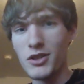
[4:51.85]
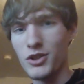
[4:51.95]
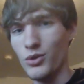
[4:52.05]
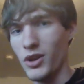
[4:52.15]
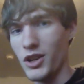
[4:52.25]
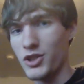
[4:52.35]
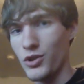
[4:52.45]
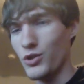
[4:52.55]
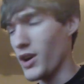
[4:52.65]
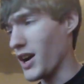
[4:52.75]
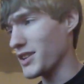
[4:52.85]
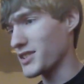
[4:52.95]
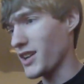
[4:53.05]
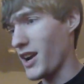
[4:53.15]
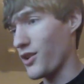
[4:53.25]
to show you
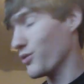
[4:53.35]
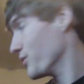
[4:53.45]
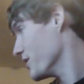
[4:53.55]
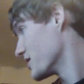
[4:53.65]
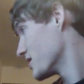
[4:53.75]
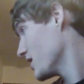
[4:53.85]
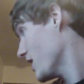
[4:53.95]
guys how this